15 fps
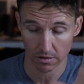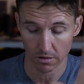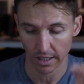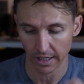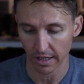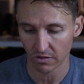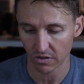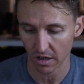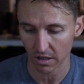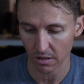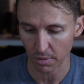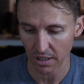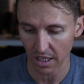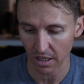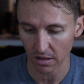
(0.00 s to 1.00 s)
So like I said in
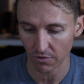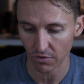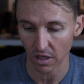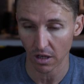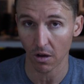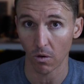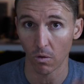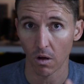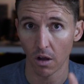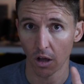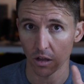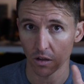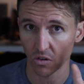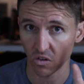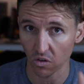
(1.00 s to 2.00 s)
the beginning of the video,
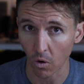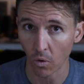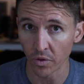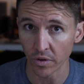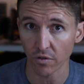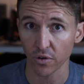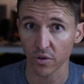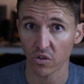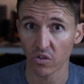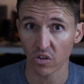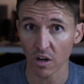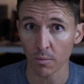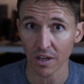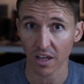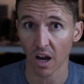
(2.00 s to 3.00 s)
this is only for
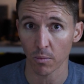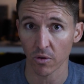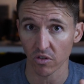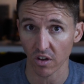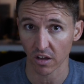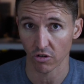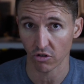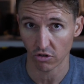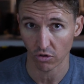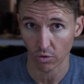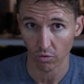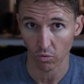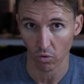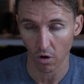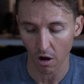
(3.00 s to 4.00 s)
cinema cameras that can
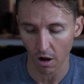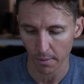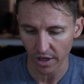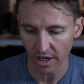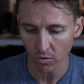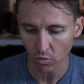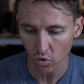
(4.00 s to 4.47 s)
shoot in RAW. In